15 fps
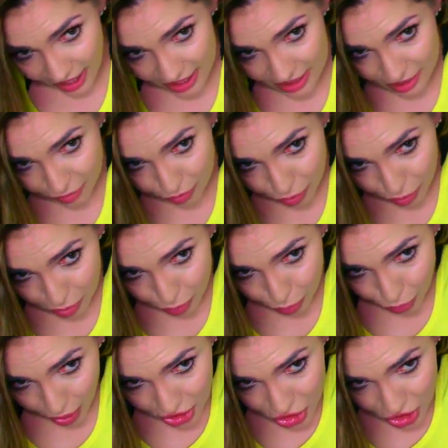as if you would
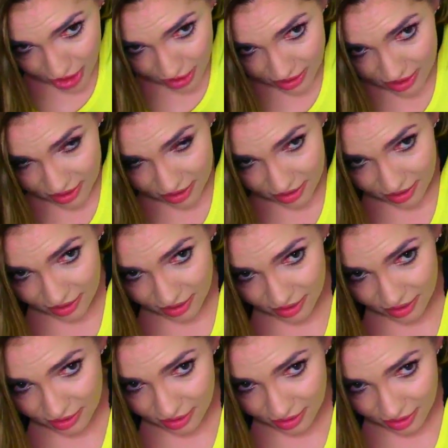brush it.
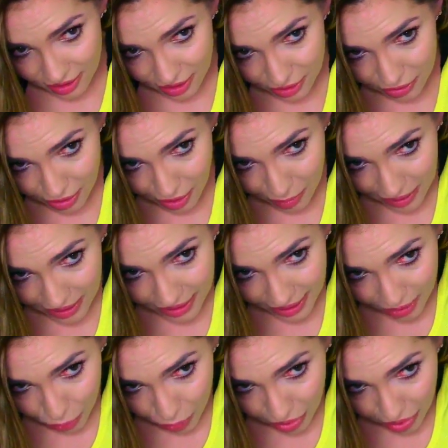You know what I mean?
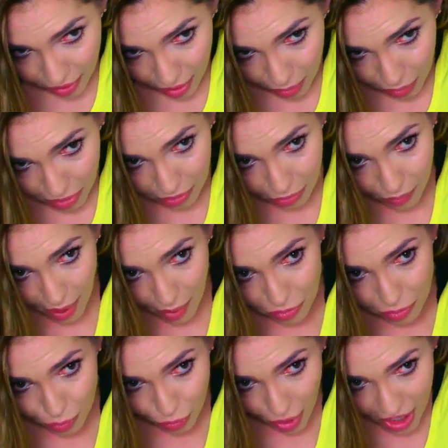Like with a
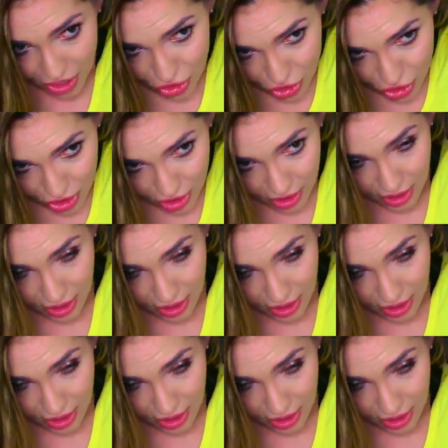round brush.